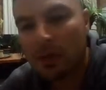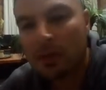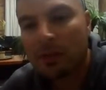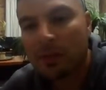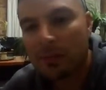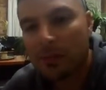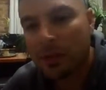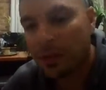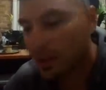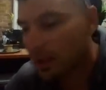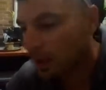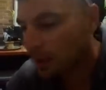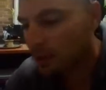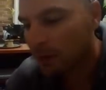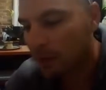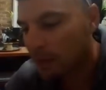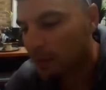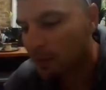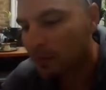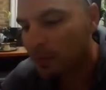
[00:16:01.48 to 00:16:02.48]
systems.
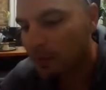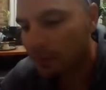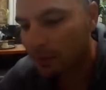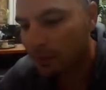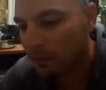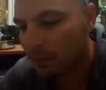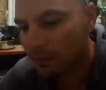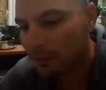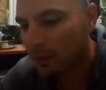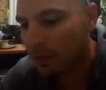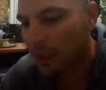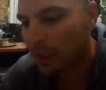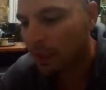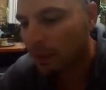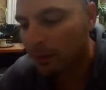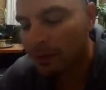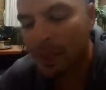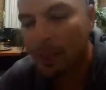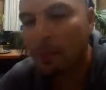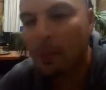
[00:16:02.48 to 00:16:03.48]

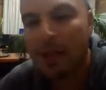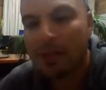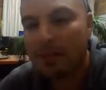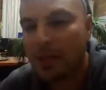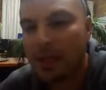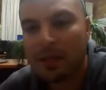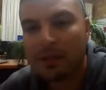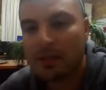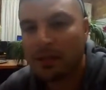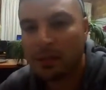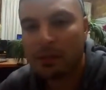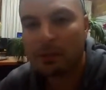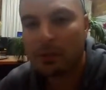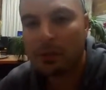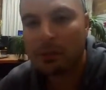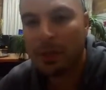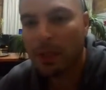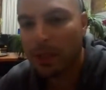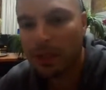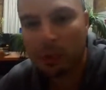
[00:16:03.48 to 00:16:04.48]
That might sound
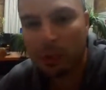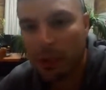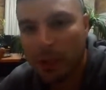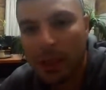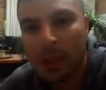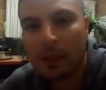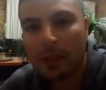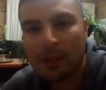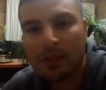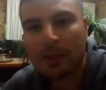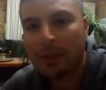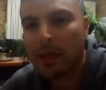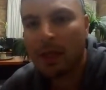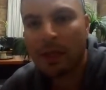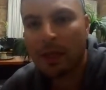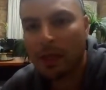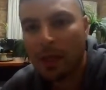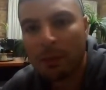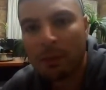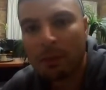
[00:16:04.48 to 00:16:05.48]
simple, but it's ridiculous that
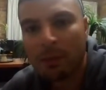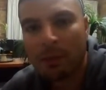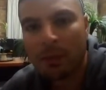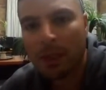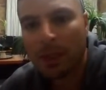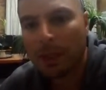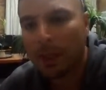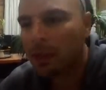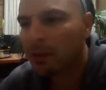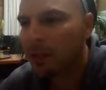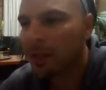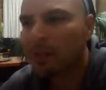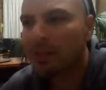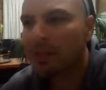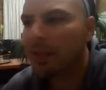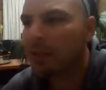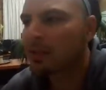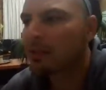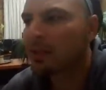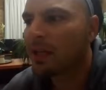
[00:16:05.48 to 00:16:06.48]
that can happen. That's
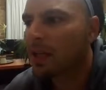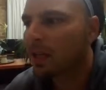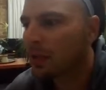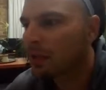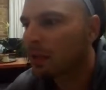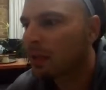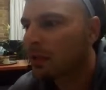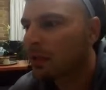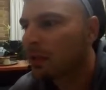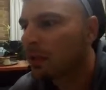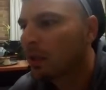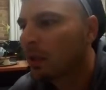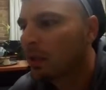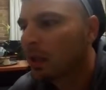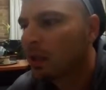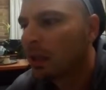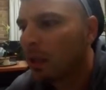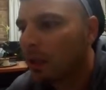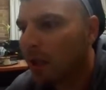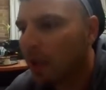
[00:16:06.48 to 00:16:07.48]
like saying that
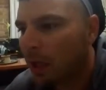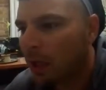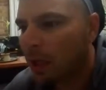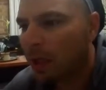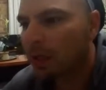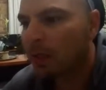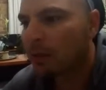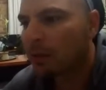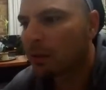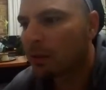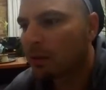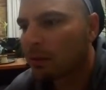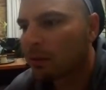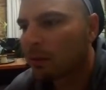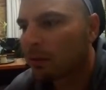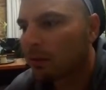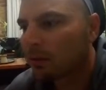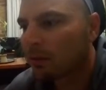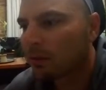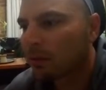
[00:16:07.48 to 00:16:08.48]
I
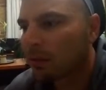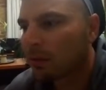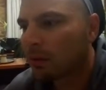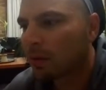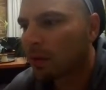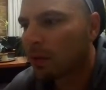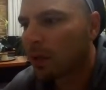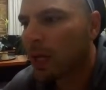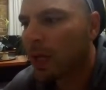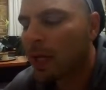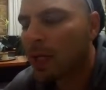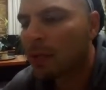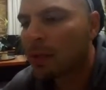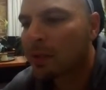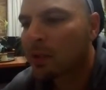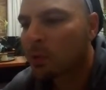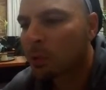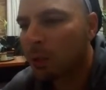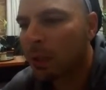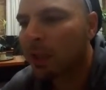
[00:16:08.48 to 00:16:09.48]
can
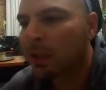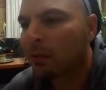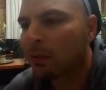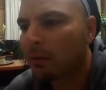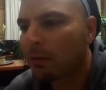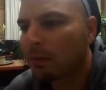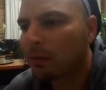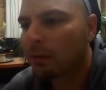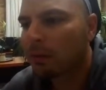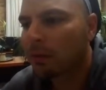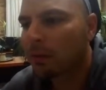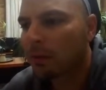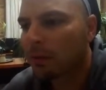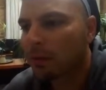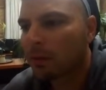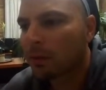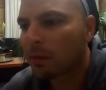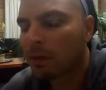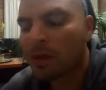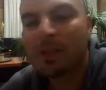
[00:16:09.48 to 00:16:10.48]
split
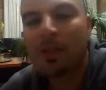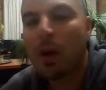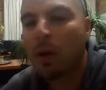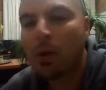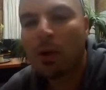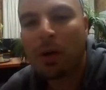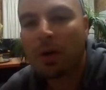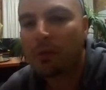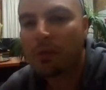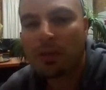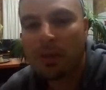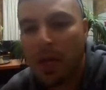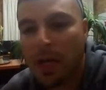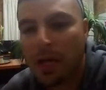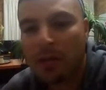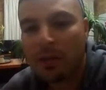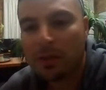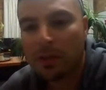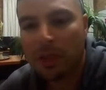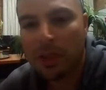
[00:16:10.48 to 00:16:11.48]
this whole
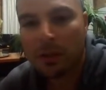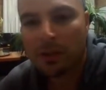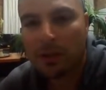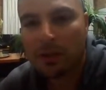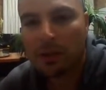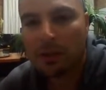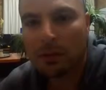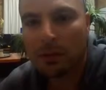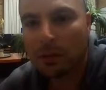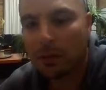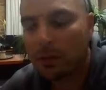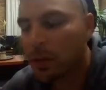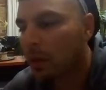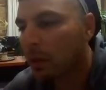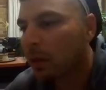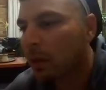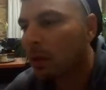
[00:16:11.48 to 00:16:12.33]
conversation into,